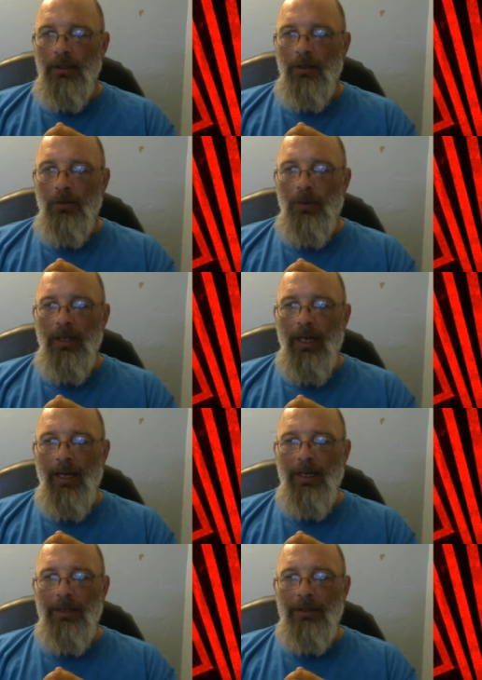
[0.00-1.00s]
one that
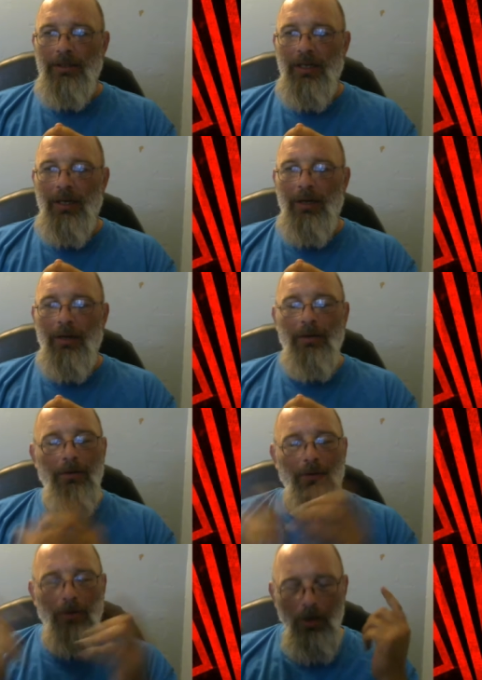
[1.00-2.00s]
is
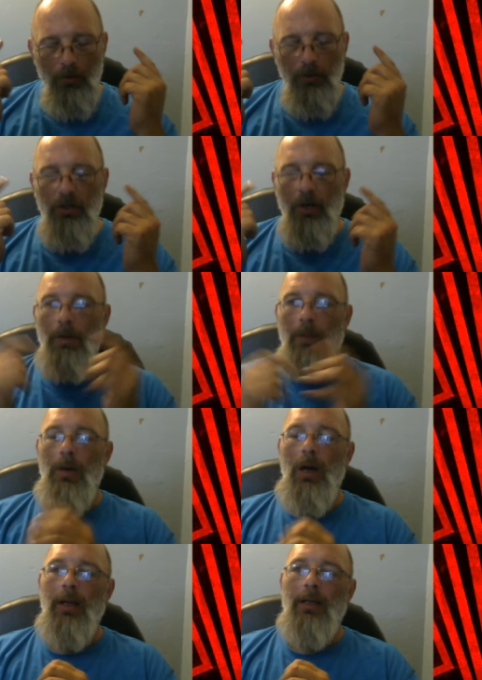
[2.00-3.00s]
always on my
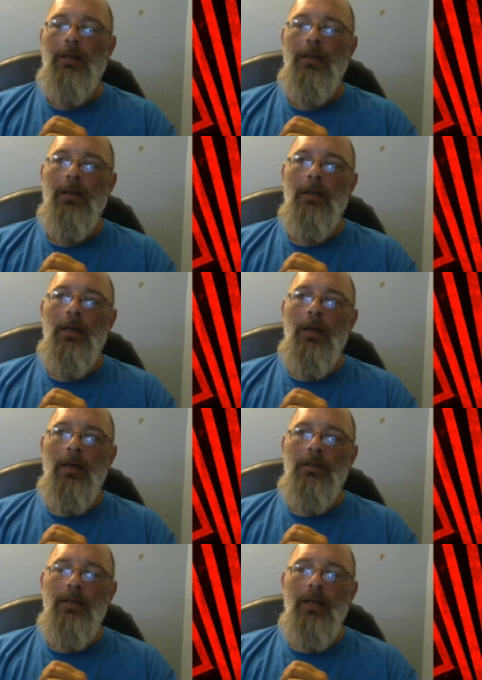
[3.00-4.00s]
mind.
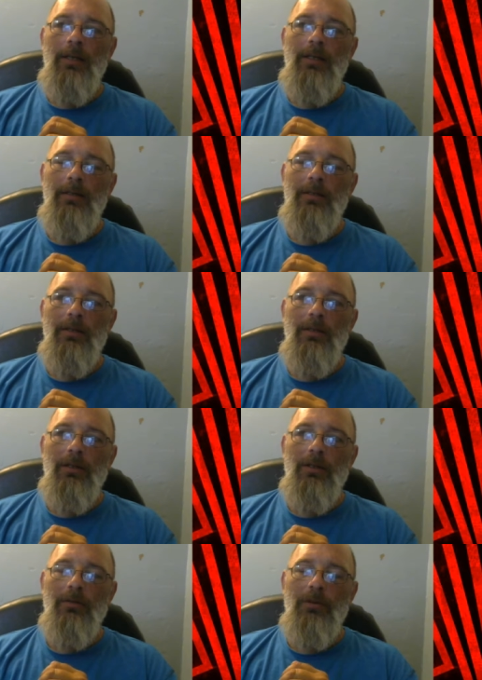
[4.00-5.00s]
It's a
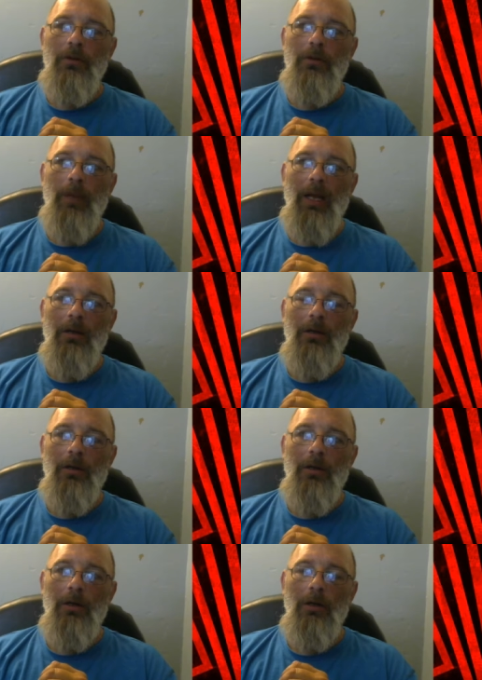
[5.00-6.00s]
1962
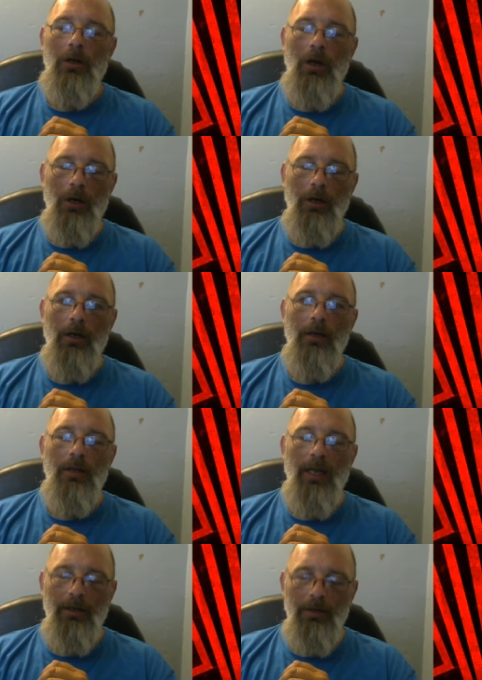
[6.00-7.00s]
Studebaker Lark
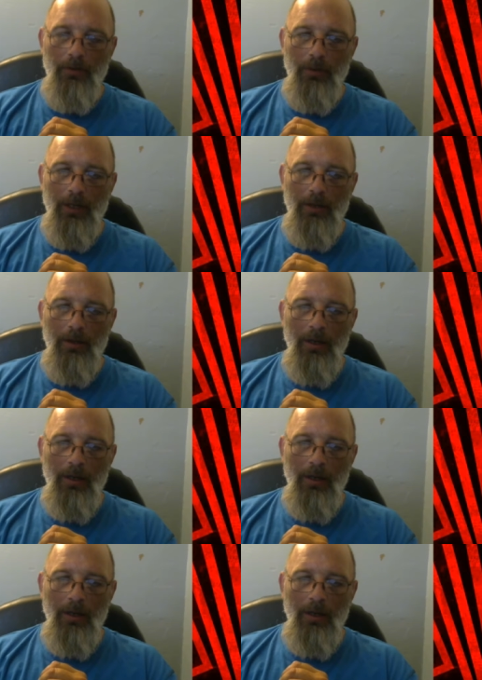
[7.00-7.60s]
Daytona.